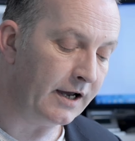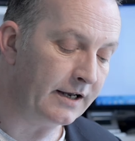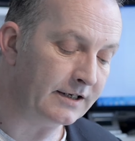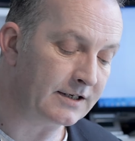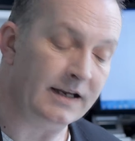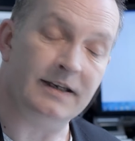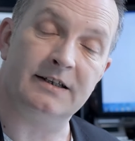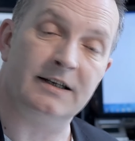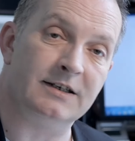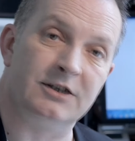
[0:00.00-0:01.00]

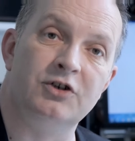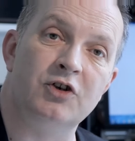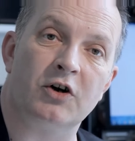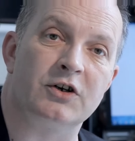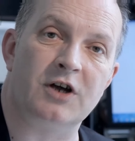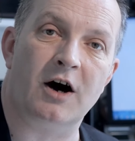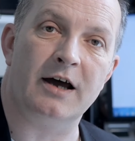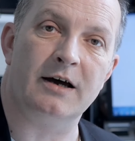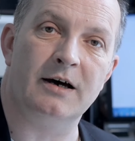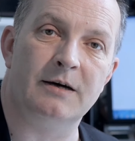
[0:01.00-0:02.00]
it's not as
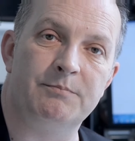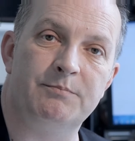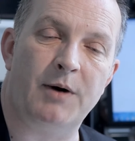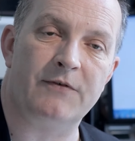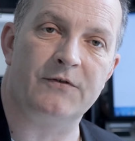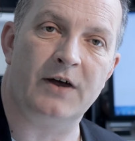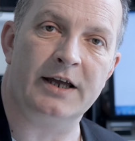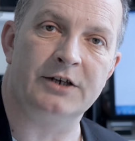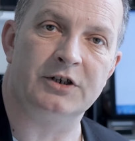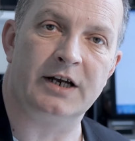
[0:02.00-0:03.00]
high a buffer
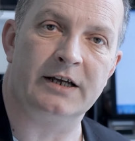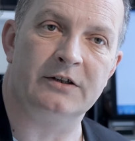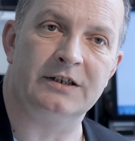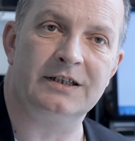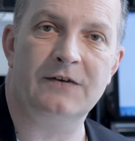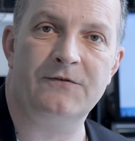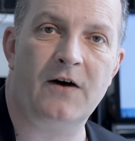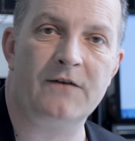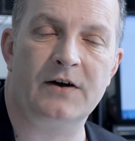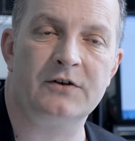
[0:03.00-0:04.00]
rate as you're getting on the
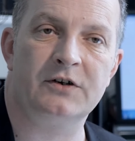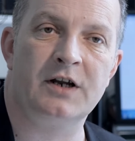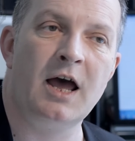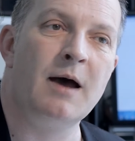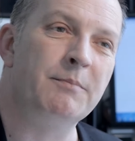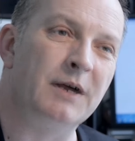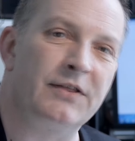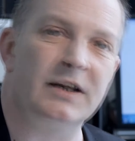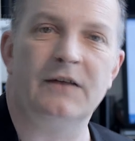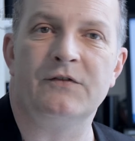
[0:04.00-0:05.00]
D500. But I
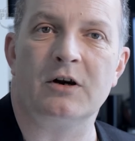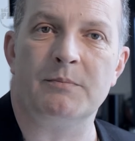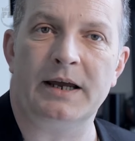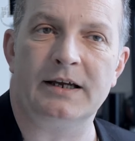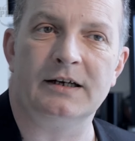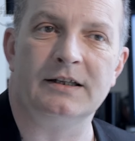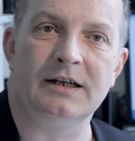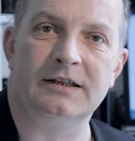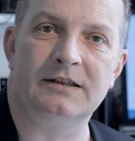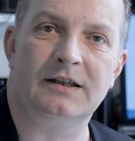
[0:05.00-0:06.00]
think they've got to make
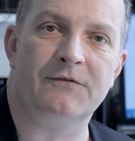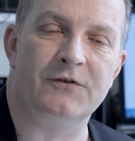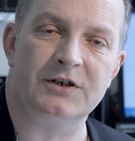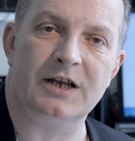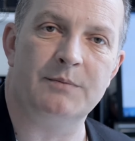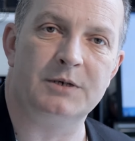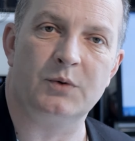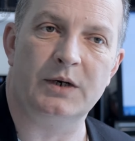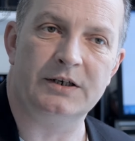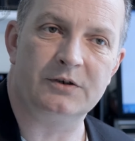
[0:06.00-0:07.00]
a difference here
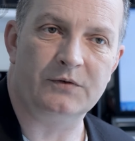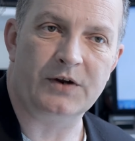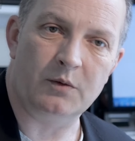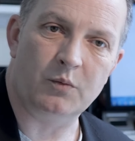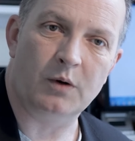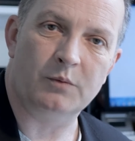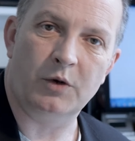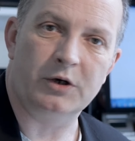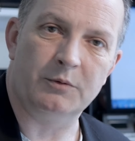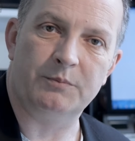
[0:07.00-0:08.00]
between sort of, you know,
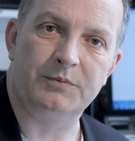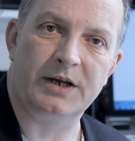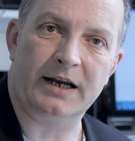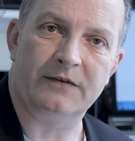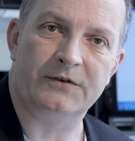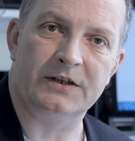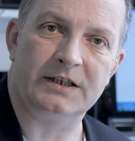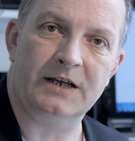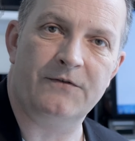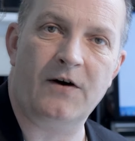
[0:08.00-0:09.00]
what you're getting for the
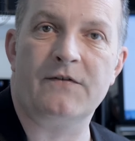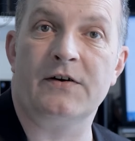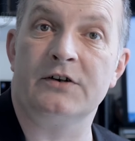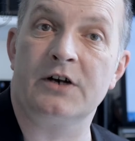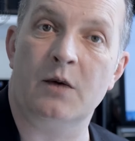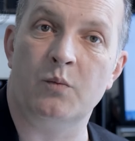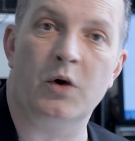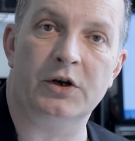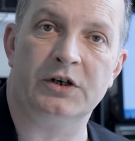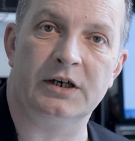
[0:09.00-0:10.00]
D500 and
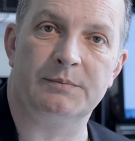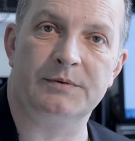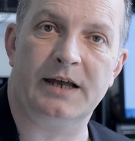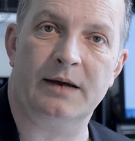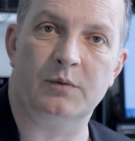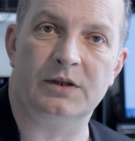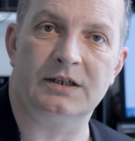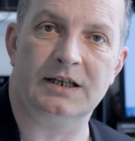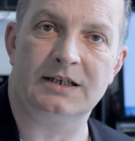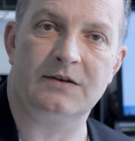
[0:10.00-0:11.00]
what you're going to get with the
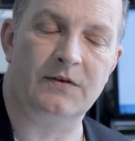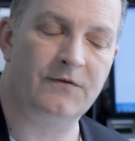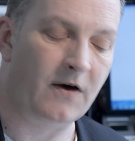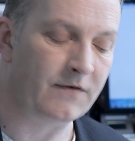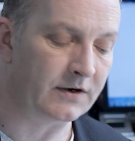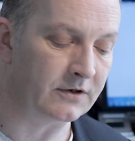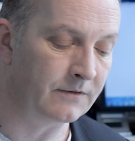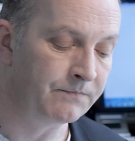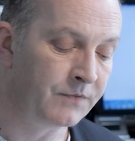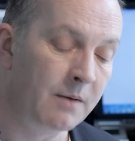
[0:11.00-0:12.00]
D7500.
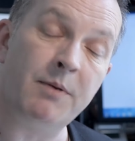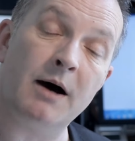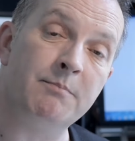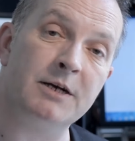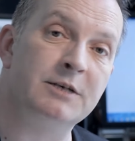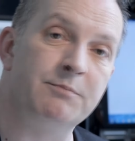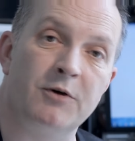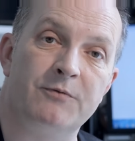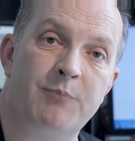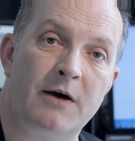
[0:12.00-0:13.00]
But much
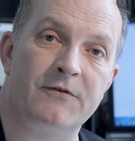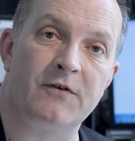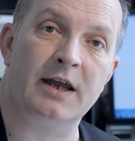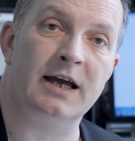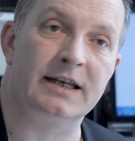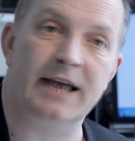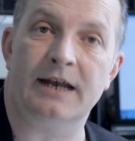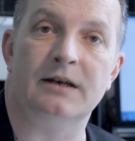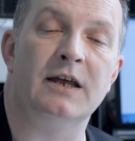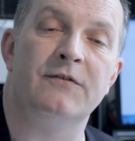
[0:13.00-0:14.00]
improved buffer rate.
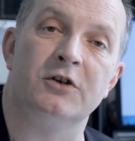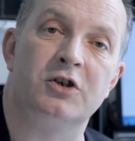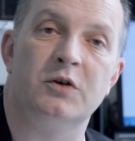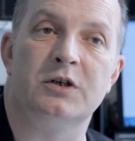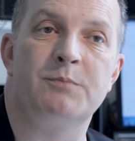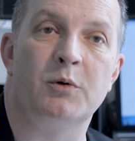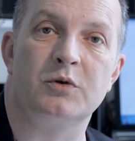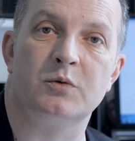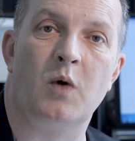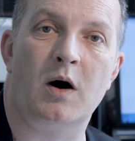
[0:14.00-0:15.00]
Again, if you're shooting
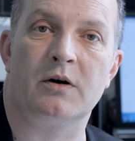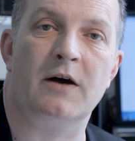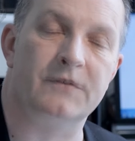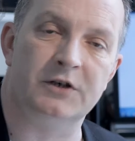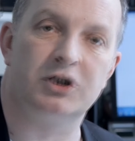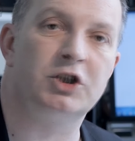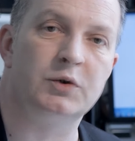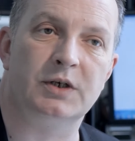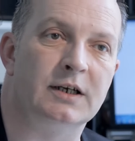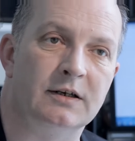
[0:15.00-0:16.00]
sports or wildlife and you're
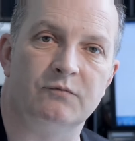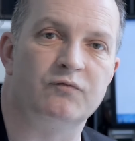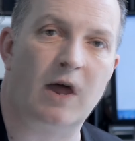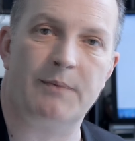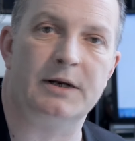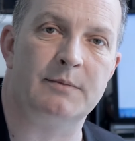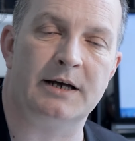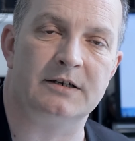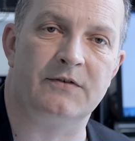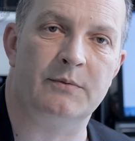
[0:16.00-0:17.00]
shooting rapid
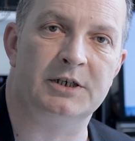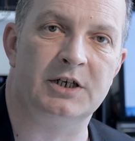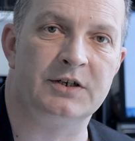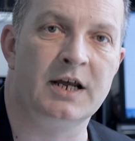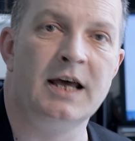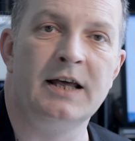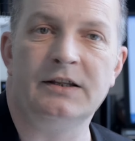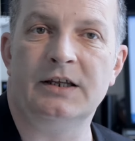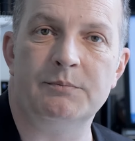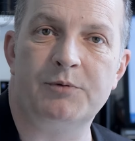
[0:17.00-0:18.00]
amounts of images,
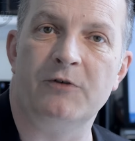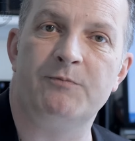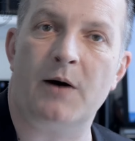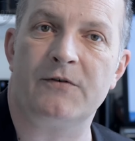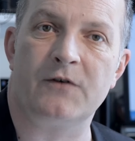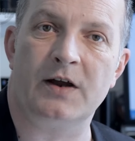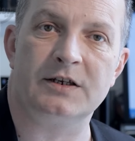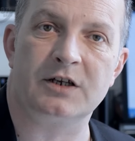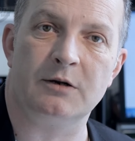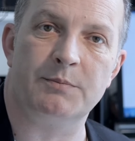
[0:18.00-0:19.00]
the improved buffer rate
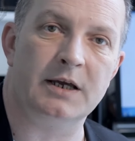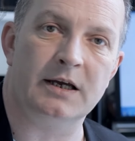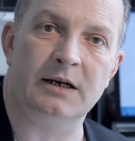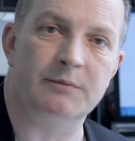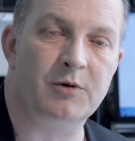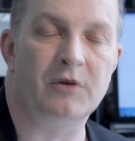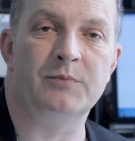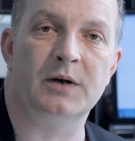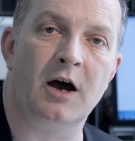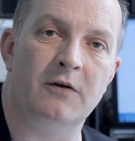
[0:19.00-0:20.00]
is going to be an
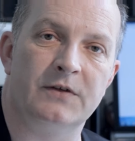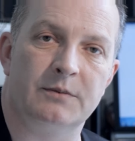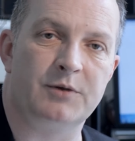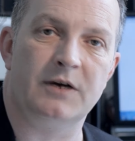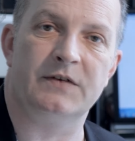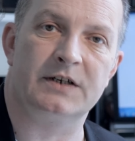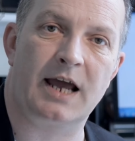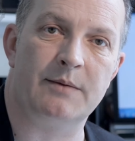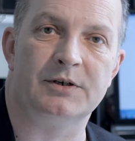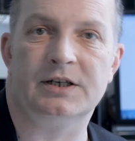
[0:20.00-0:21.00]
improvement over the previous
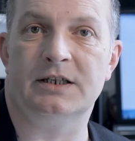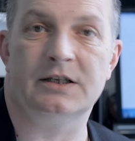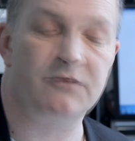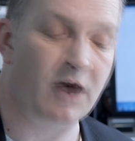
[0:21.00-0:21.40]
cameras in this